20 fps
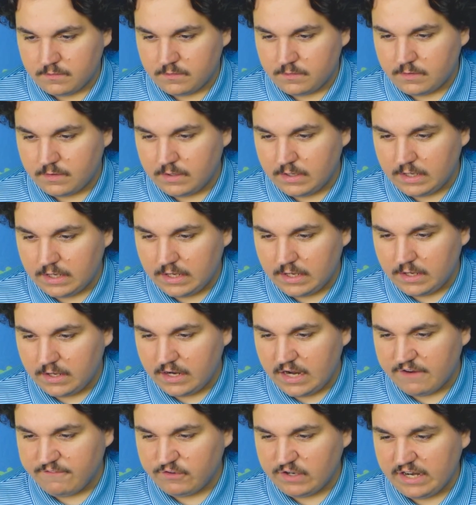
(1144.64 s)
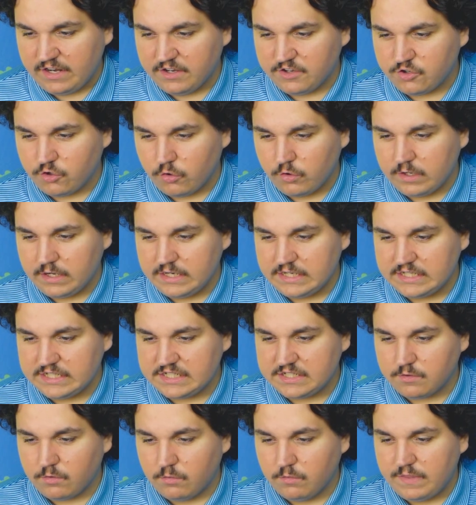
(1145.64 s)
If Fernanda
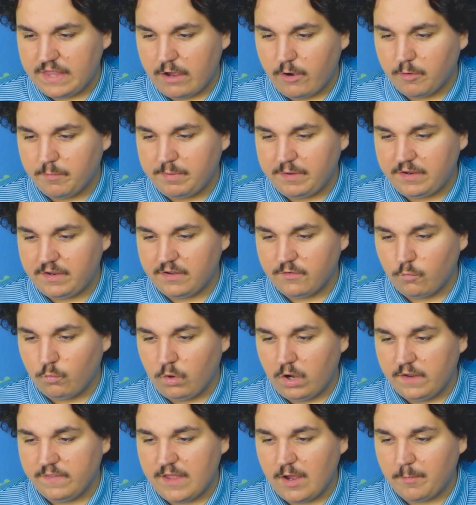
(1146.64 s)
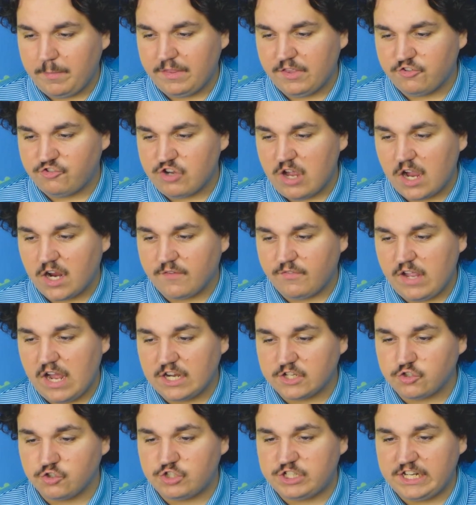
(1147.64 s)
Torres, that would be the shock of the
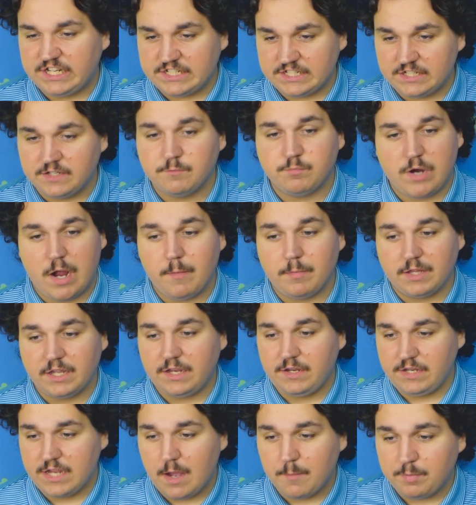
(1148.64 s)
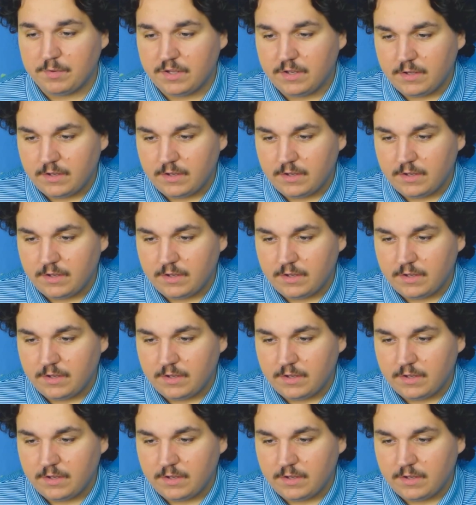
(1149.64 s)
Oscar season, probably, yep.